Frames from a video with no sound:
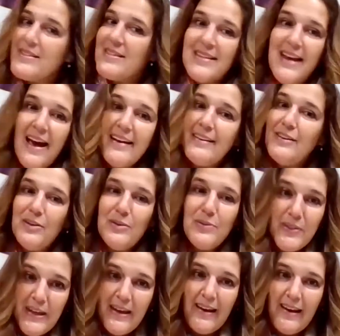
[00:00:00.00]
is not a new
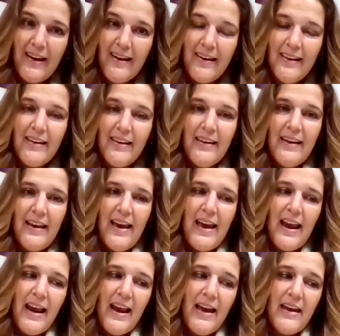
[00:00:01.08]
thing.
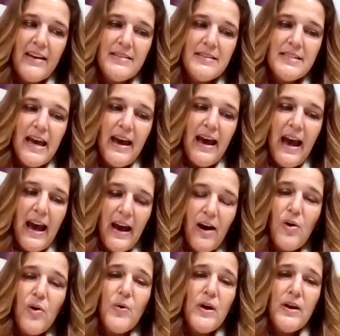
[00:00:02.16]
And
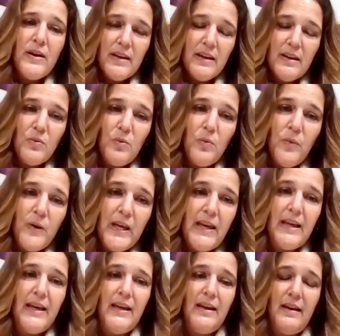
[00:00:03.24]
how can
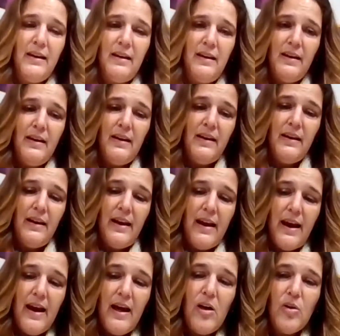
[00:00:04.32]
we
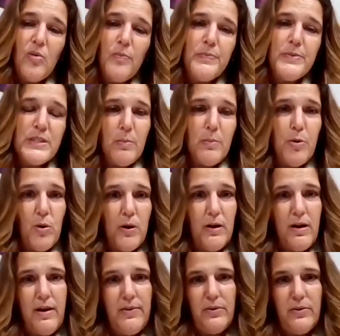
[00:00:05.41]
help support
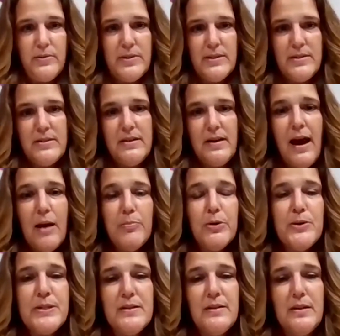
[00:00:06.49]
others? I
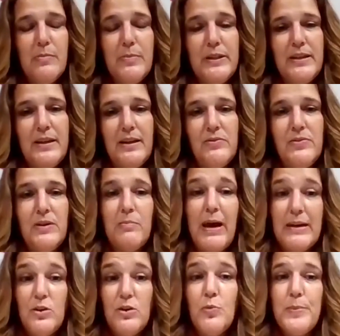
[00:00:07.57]
personally believe in my
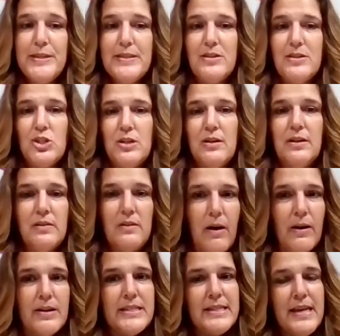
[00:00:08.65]
new position at the
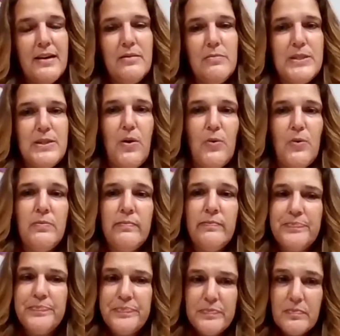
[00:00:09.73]
Art Tatum Zone,
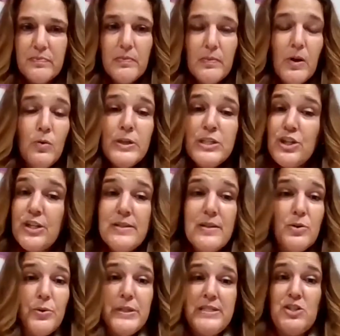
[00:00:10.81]
which is a
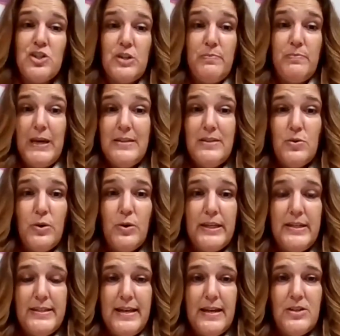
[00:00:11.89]
Christian-based
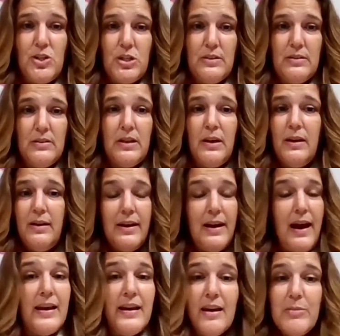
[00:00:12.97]
organization, and
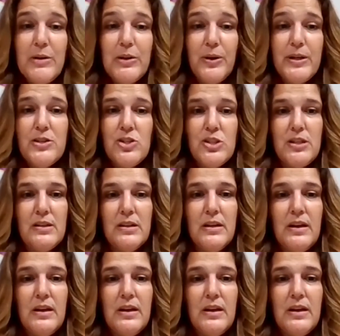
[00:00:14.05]
I am a Christian.